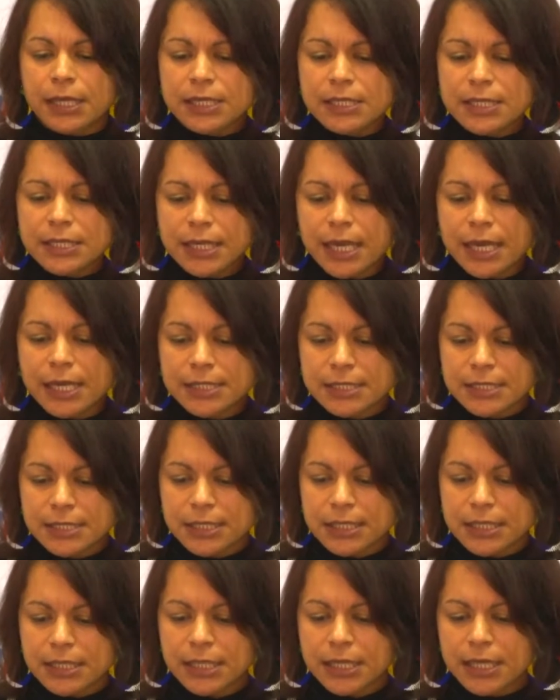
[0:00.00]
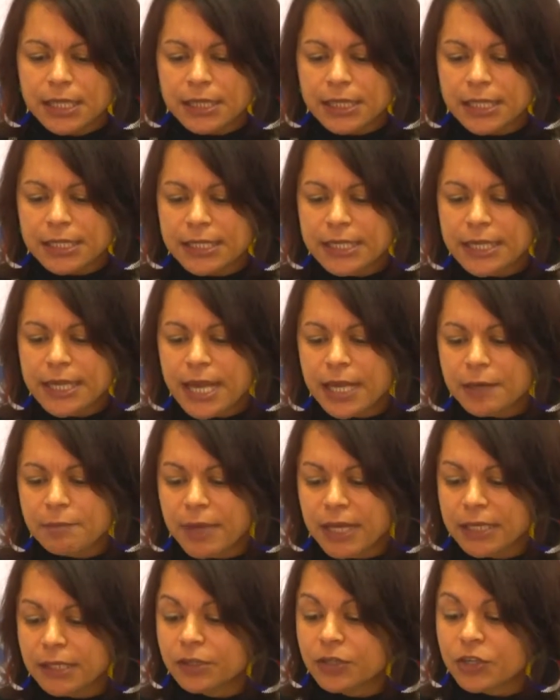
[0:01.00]
indicating that he had
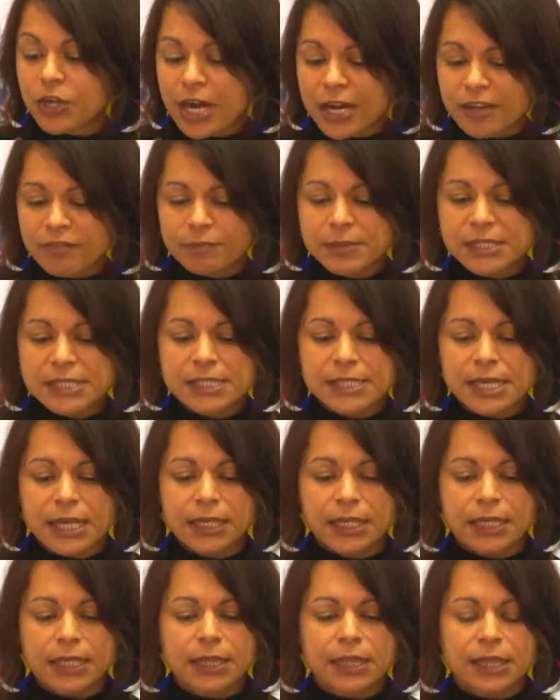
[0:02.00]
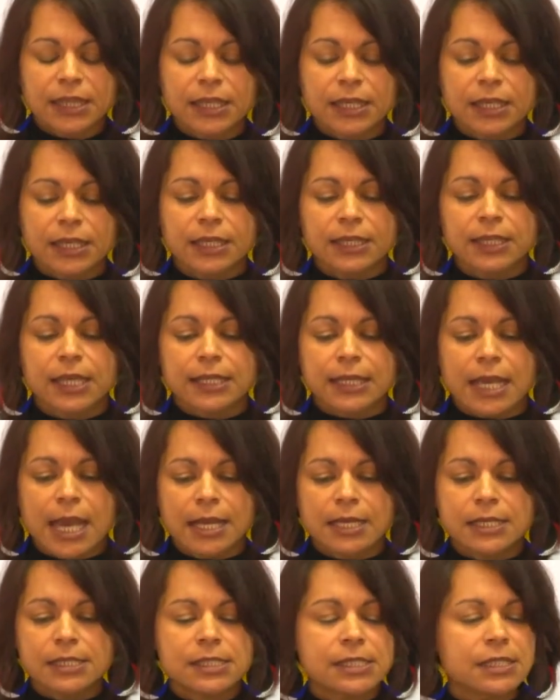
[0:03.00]
made a grave mistake in thinking that
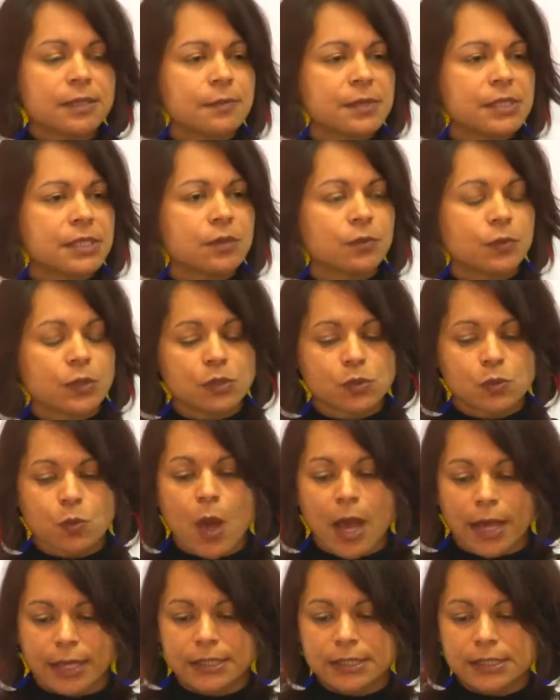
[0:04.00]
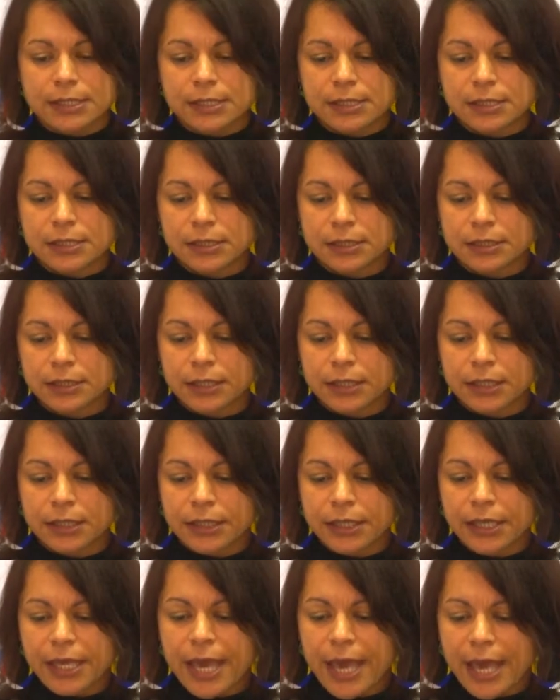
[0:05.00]
Anna Simpson was white.
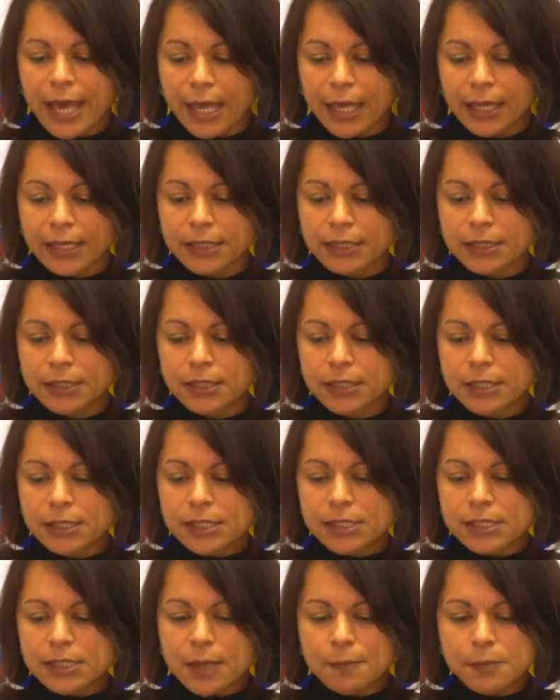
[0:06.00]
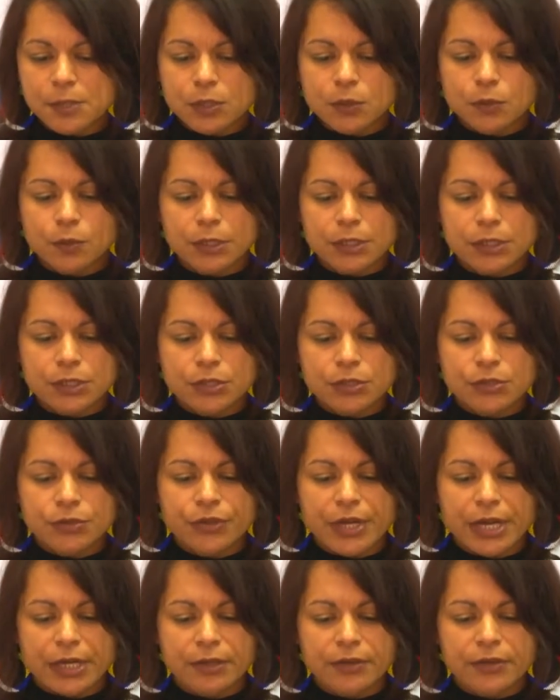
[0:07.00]
He had, subsequent to
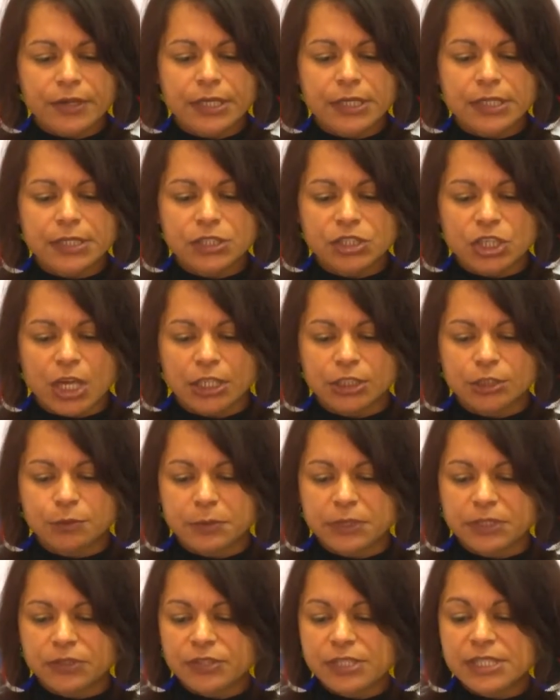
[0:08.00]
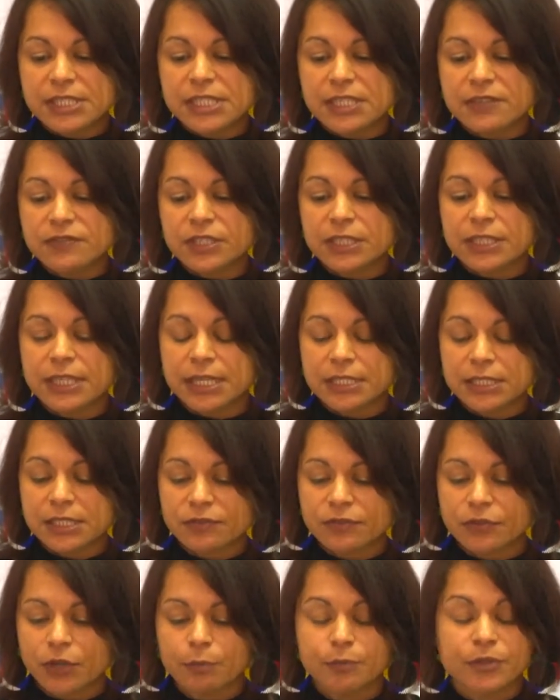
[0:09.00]
rendering his judgment, received a
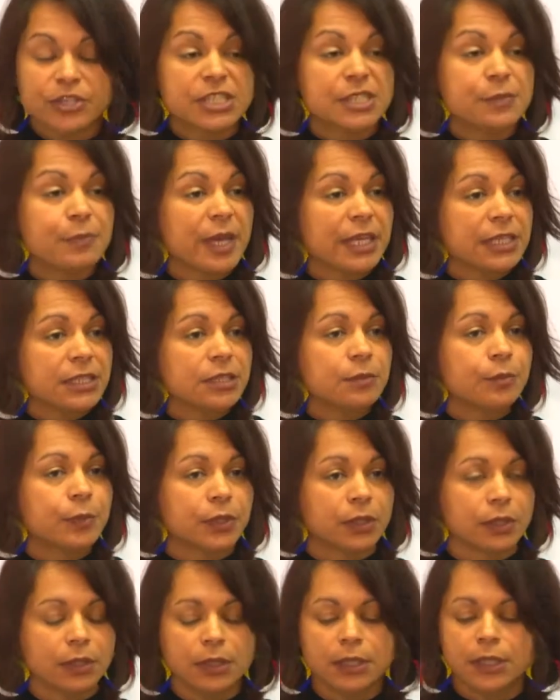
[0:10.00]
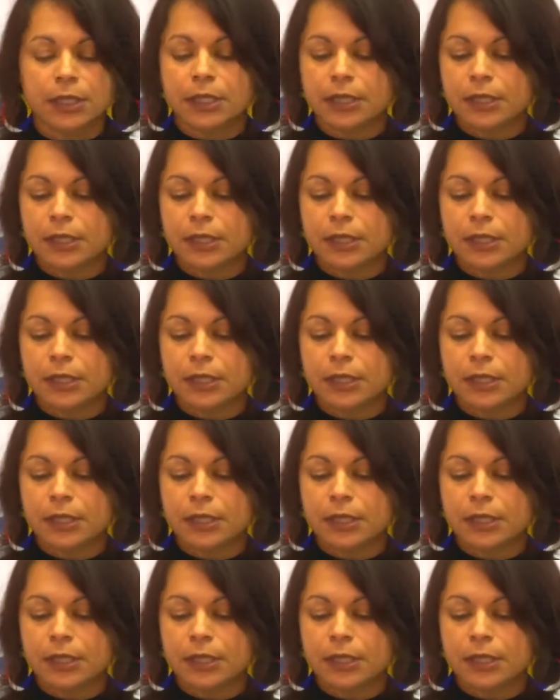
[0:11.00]
letter from respectable,